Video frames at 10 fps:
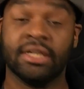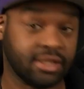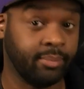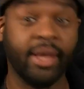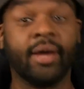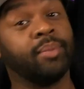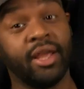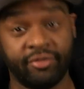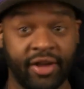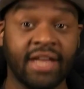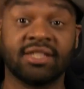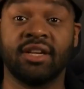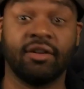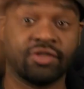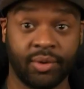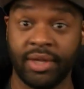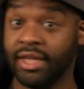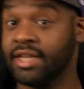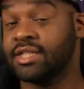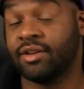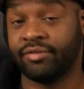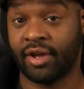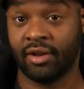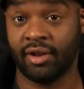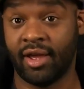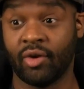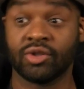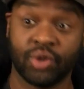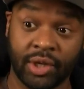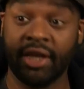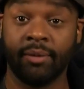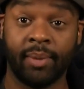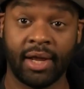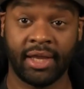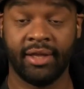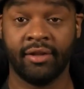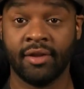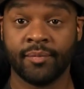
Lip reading: to make a play fast enough so he can get to the foul line or so he can get a bucket.